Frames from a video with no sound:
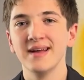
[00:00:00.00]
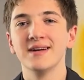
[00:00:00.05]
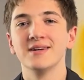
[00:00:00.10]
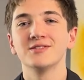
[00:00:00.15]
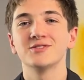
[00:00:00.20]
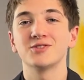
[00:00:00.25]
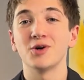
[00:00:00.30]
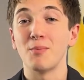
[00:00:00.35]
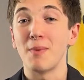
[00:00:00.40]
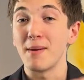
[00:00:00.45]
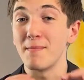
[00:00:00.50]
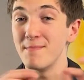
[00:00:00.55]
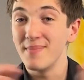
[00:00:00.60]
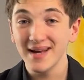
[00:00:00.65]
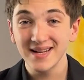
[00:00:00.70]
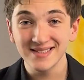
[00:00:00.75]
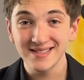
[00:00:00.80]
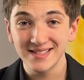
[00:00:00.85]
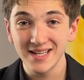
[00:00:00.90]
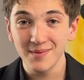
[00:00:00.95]
So my
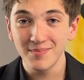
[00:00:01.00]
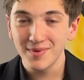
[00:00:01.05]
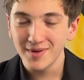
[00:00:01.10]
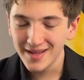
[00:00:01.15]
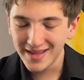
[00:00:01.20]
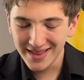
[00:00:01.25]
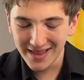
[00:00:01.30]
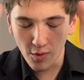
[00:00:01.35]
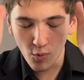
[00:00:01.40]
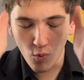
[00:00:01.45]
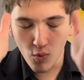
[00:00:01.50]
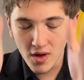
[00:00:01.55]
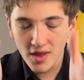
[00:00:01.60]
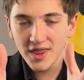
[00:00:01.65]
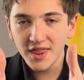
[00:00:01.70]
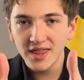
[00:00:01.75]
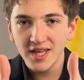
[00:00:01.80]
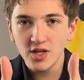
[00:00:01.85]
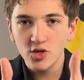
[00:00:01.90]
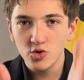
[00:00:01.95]
biggest tip, the one
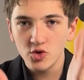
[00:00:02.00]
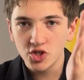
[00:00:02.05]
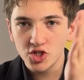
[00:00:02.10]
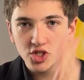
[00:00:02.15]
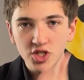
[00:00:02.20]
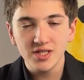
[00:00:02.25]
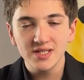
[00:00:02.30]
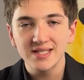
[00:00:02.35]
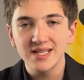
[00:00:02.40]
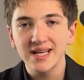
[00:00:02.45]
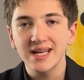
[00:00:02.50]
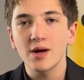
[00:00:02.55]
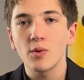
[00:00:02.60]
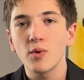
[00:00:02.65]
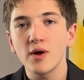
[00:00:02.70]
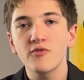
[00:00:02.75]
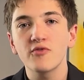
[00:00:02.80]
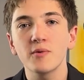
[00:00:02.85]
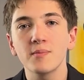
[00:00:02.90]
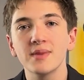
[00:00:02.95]
thing you should take
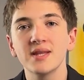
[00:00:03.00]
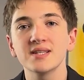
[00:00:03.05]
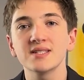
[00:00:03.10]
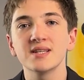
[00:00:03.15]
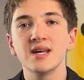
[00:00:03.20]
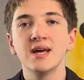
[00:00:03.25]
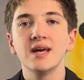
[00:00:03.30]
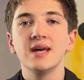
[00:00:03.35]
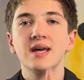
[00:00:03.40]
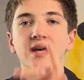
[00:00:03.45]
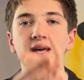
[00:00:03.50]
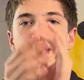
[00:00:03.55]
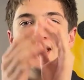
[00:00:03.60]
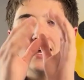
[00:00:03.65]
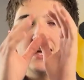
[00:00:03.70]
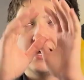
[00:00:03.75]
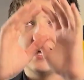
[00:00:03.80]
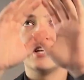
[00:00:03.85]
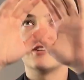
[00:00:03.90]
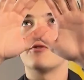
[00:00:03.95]
away from this
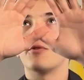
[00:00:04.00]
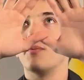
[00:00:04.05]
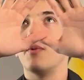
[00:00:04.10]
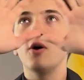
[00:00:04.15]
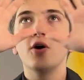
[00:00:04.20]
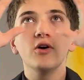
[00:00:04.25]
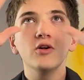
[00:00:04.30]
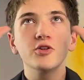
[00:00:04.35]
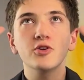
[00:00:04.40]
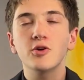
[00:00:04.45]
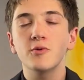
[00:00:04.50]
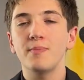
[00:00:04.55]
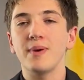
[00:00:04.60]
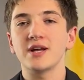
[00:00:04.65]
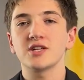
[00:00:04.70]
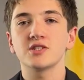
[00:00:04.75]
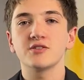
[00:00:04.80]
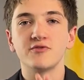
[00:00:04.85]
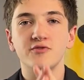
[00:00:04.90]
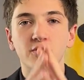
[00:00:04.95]
is from all your
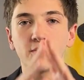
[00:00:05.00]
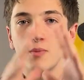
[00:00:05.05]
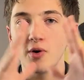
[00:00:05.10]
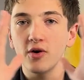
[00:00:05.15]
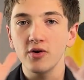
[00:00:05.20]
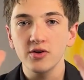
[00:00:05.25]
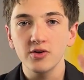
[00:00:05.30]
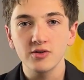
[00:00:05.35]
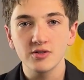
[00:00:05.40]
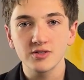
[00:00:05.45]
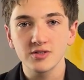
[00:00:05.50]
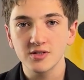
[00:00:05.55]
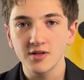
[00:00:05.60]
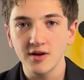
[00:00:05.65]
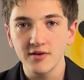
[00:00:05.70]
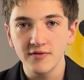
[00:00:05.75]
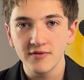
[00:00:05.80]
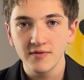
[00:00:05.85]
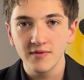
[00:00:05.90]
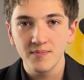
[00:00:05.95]
passion, from all your
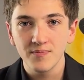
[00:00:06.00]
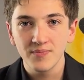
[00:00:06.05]
stuff,